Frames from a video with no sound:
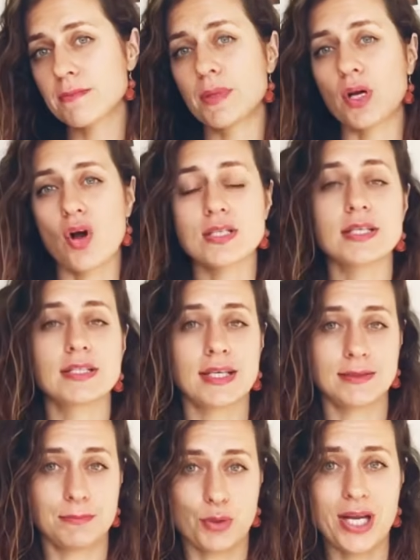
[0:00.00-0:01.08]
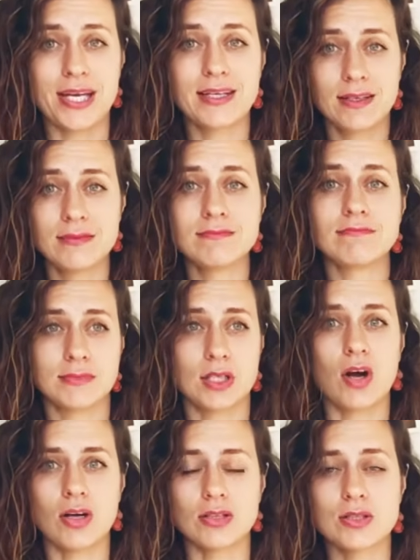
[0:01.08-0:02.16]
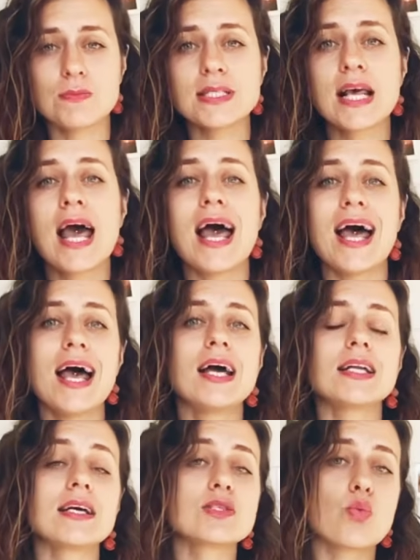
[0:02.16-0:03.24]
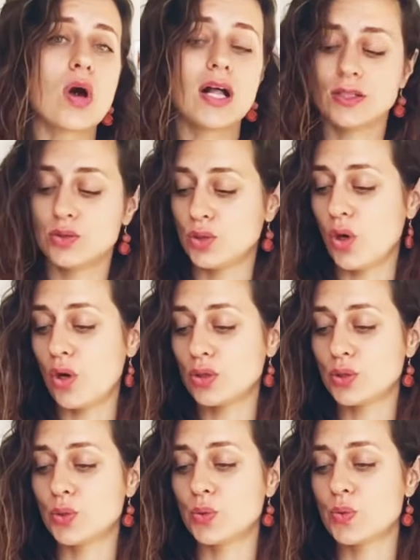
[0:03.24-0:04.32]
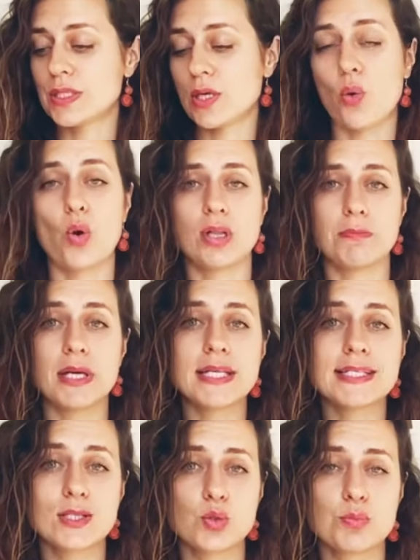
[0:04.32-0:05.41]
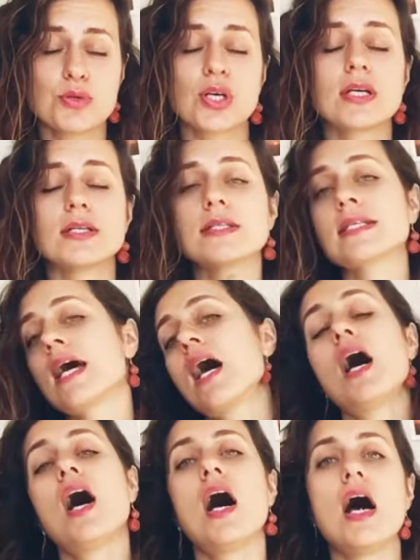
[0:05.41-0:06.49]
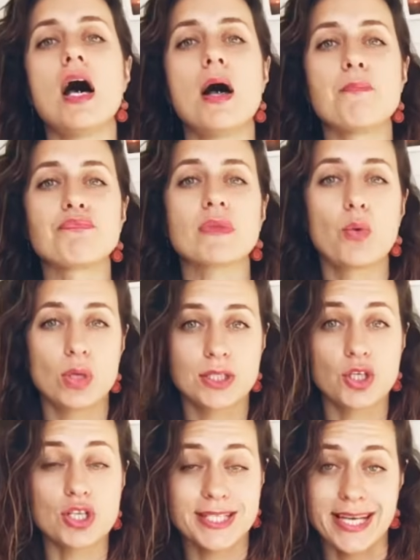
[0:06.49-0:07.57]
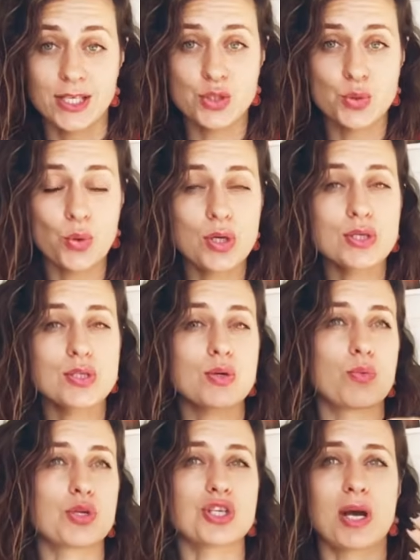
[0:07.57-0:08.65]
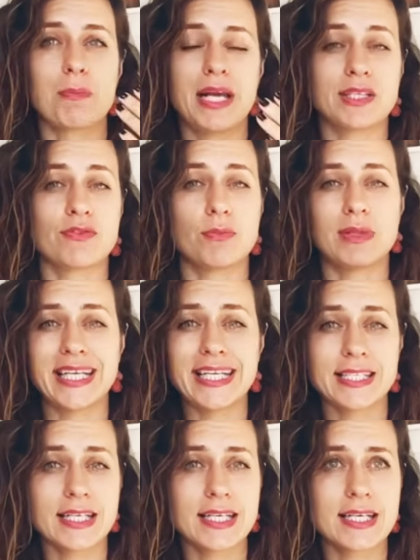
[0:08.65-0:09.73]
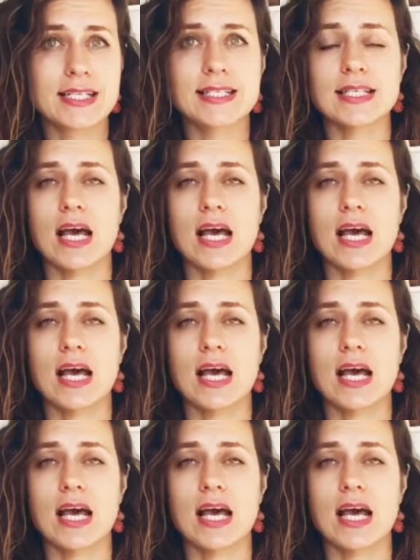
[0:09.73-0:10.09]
because it can break the condoms, and as well do not use the oil-based lubricants with your sex toys, which are made from latex,